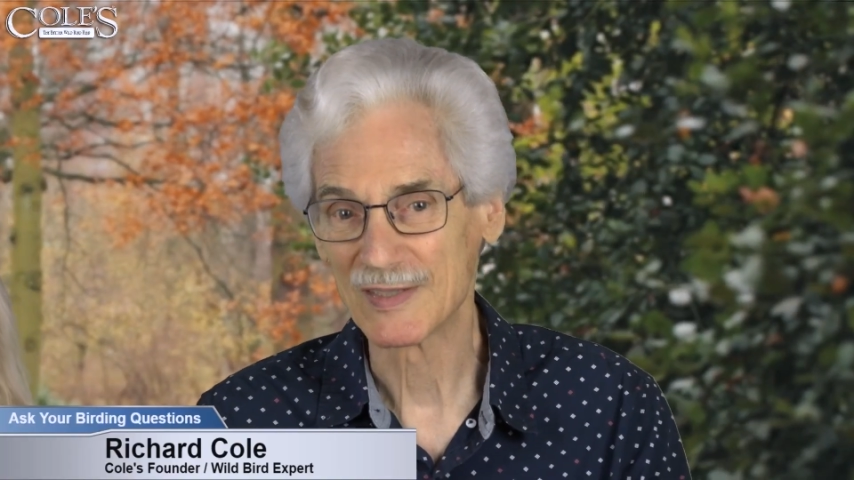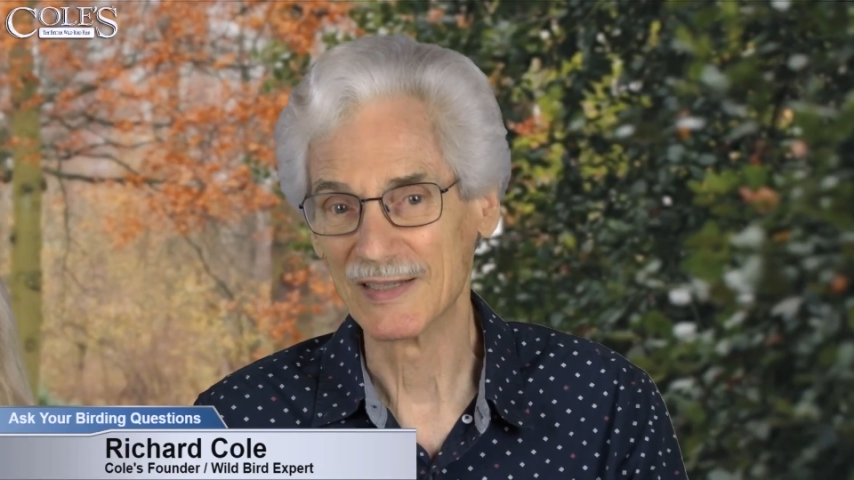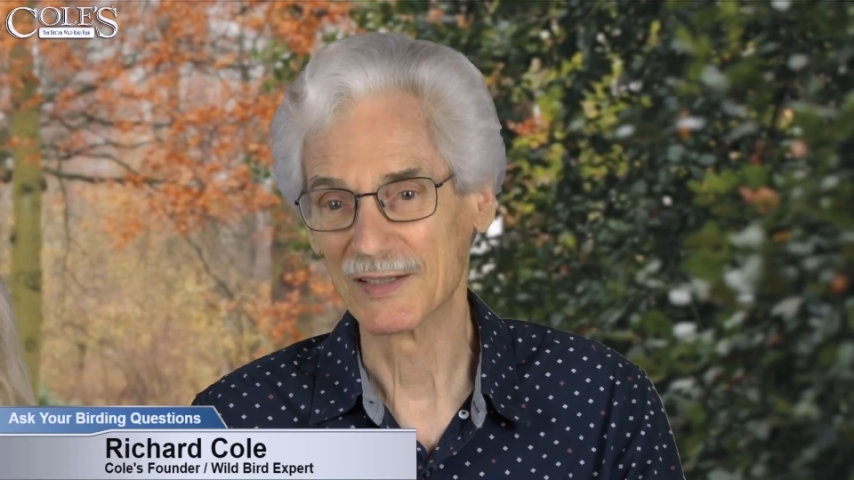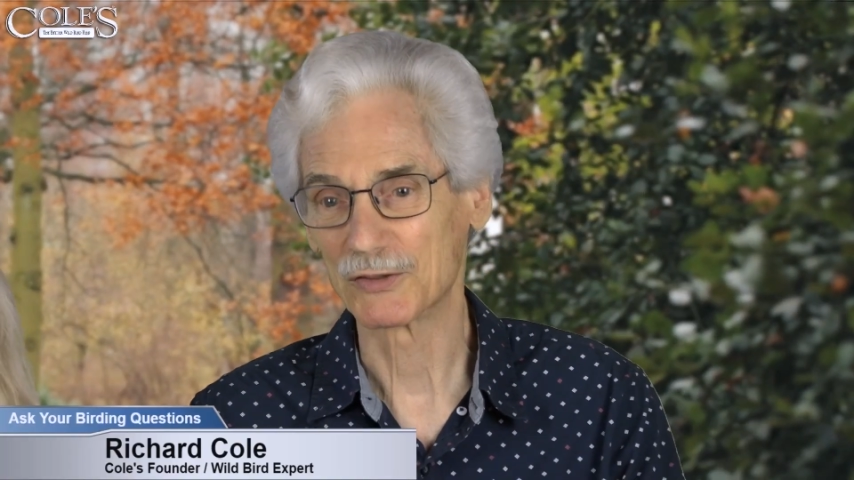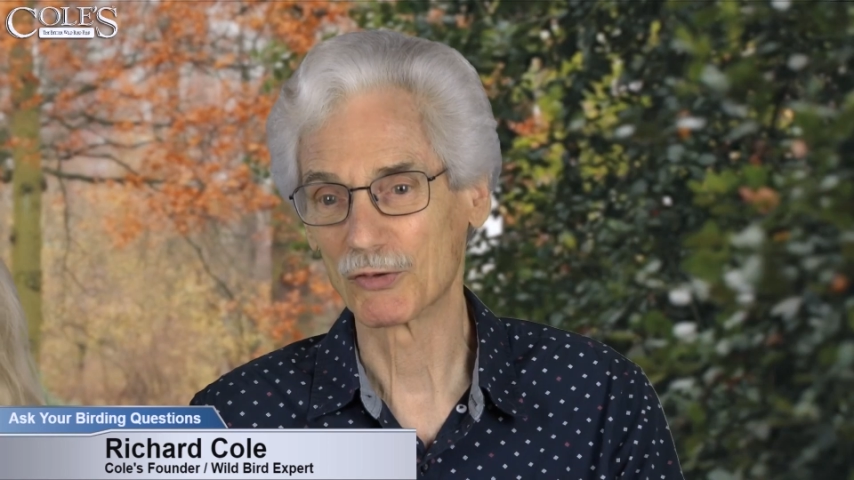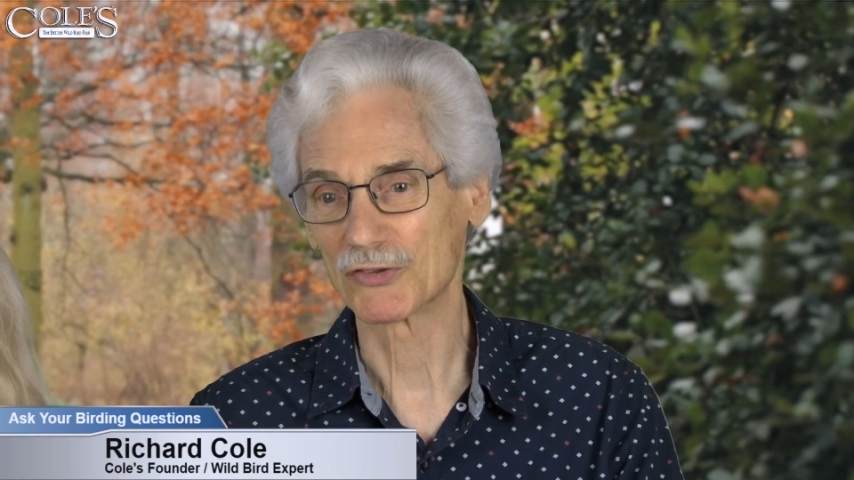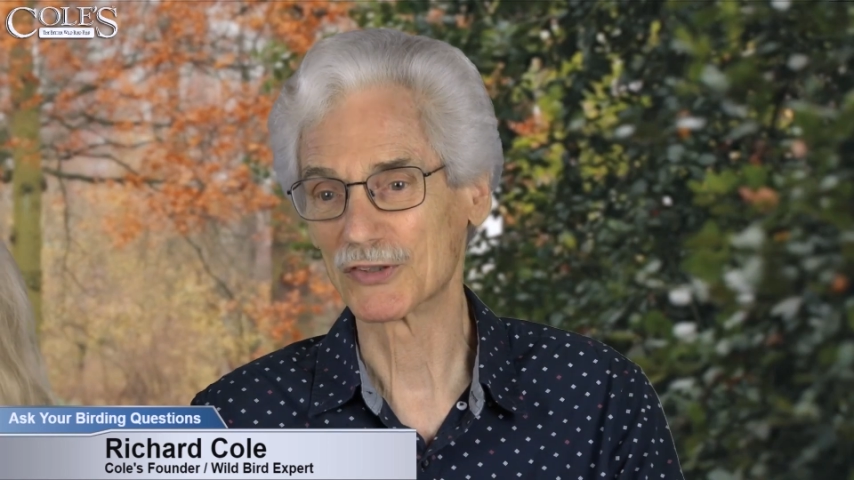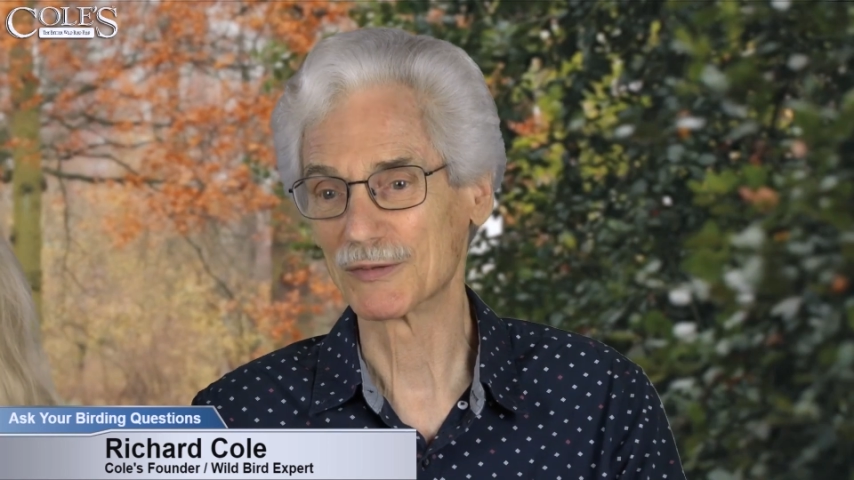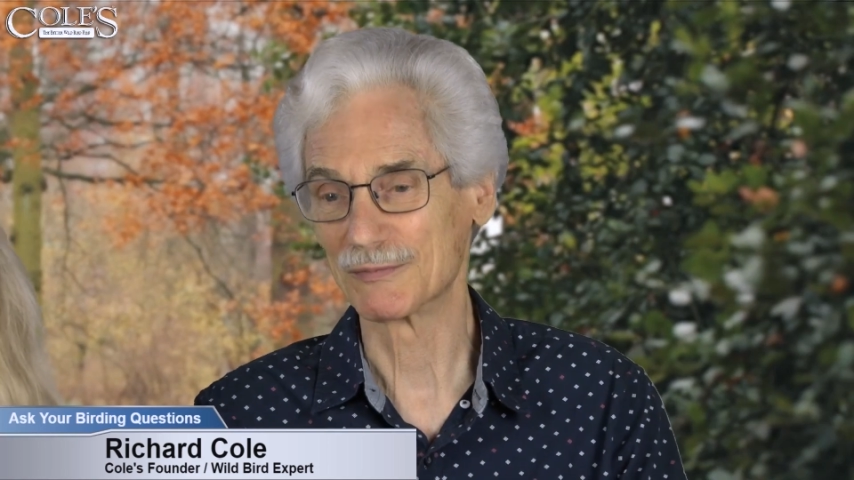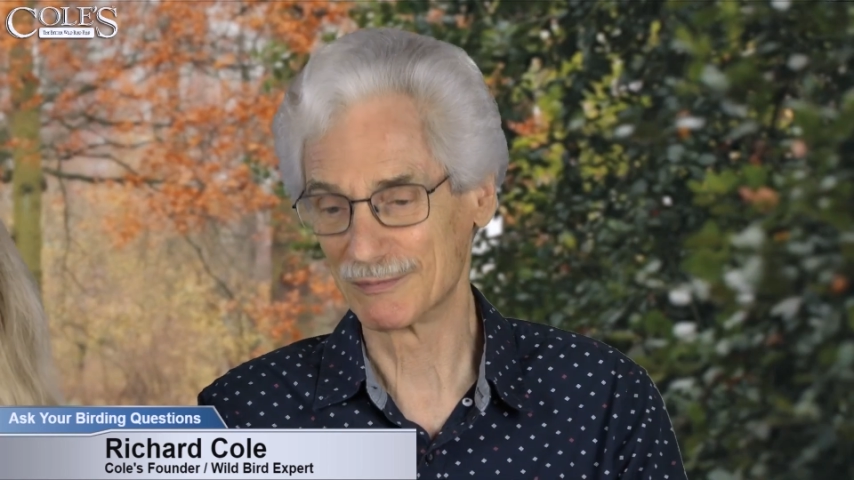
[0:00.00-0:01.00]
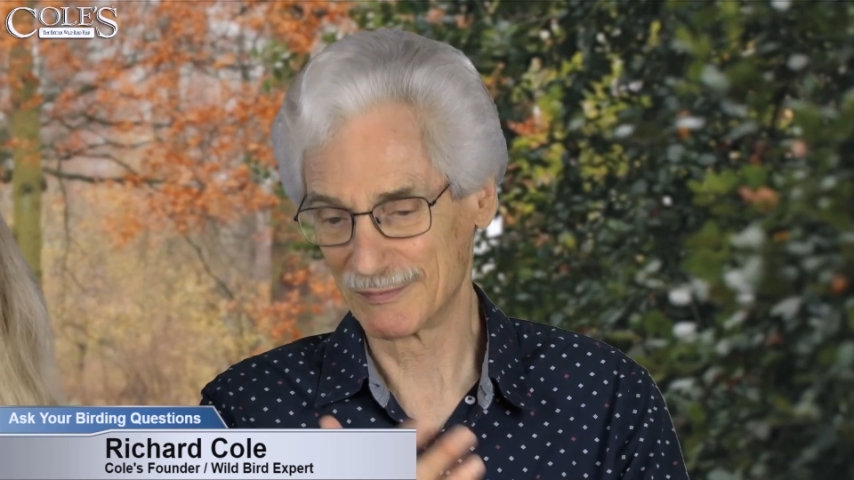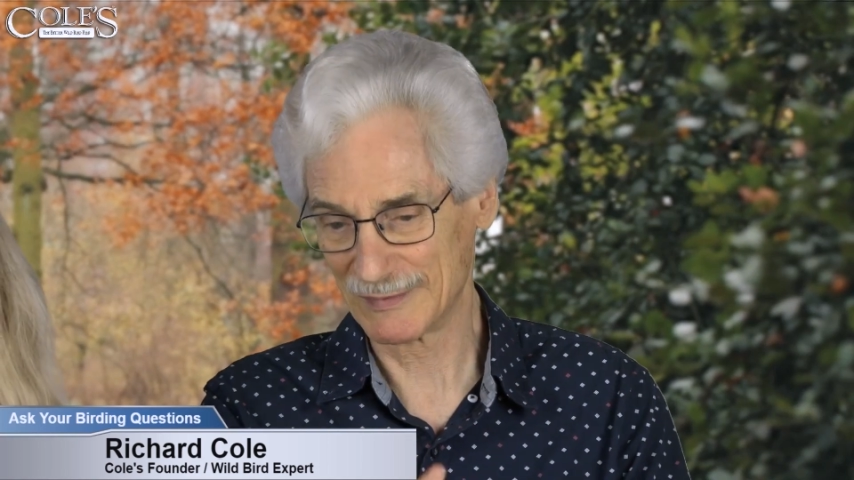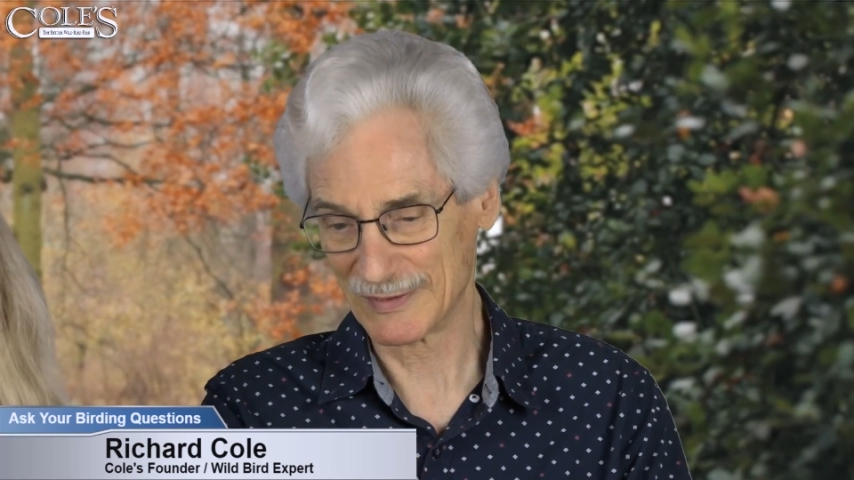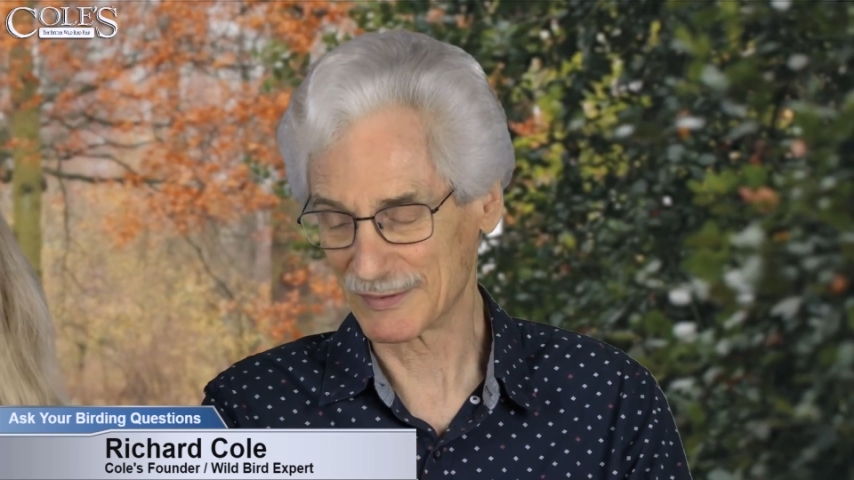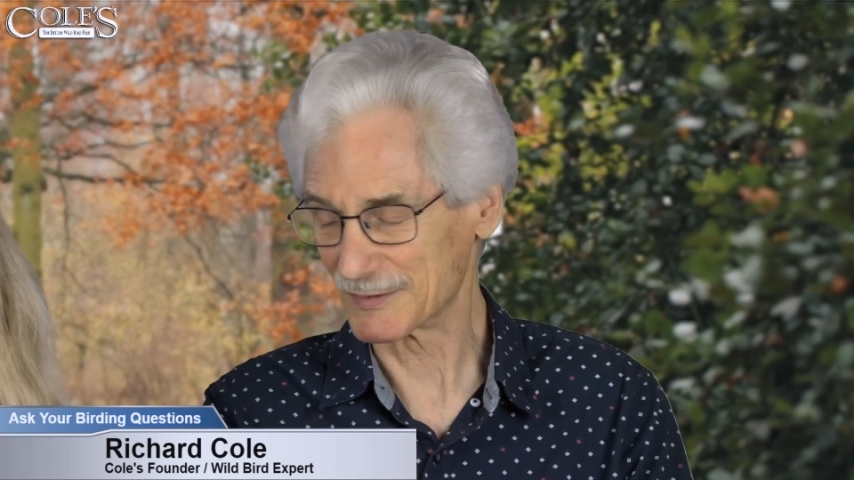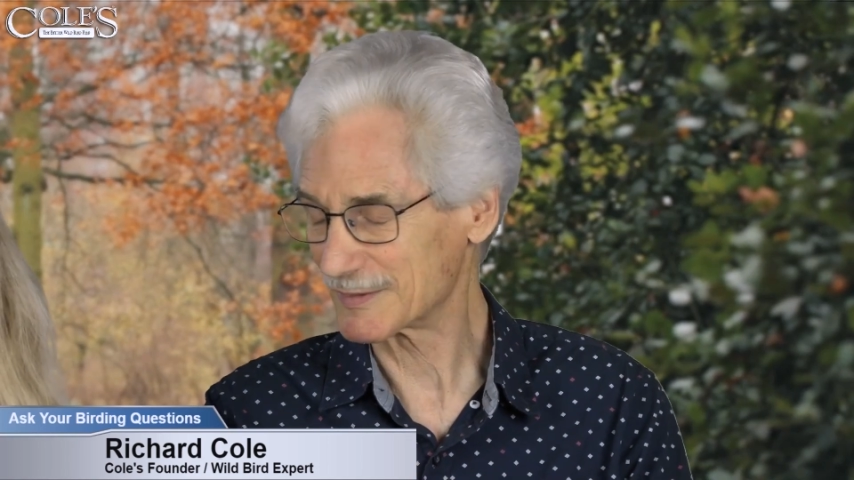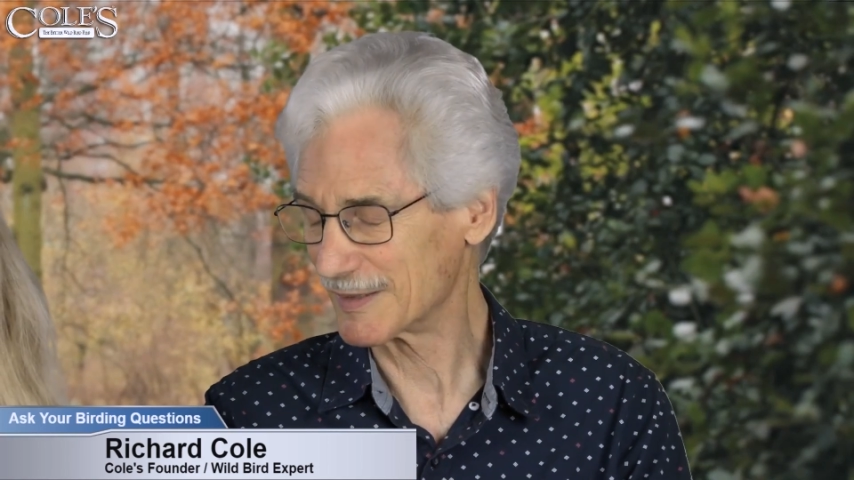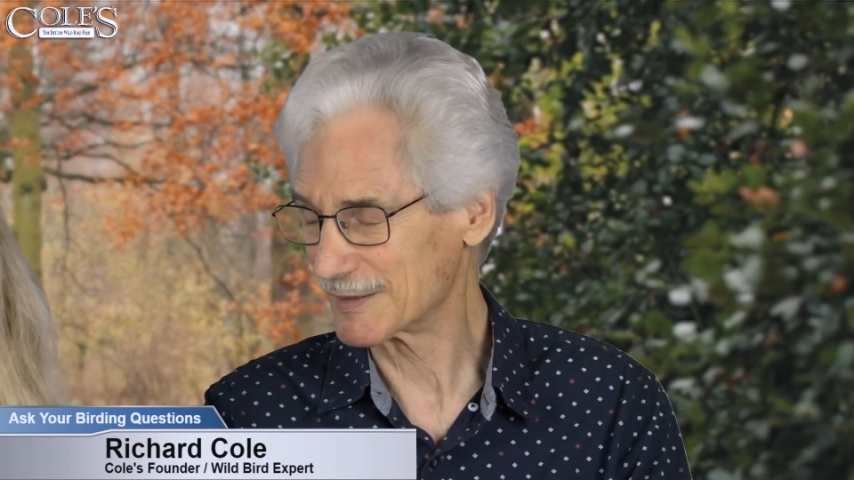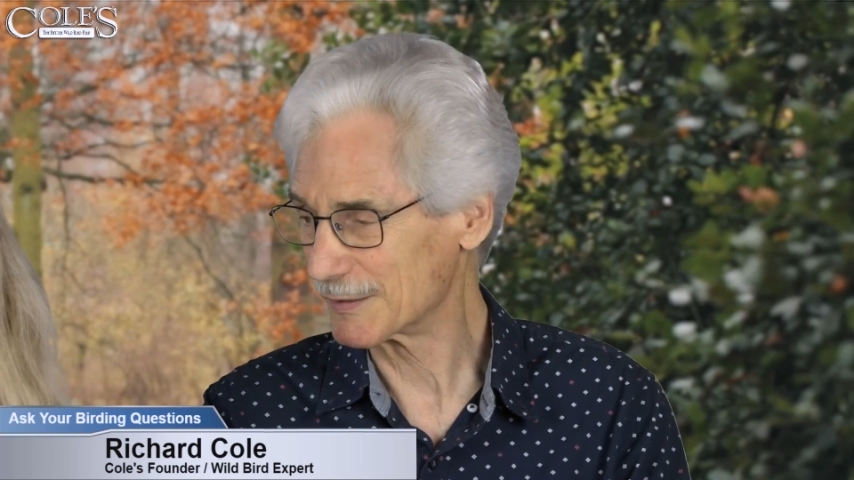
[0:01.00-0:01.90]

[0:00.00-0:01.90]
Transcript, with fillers: And of course, the as I was saying,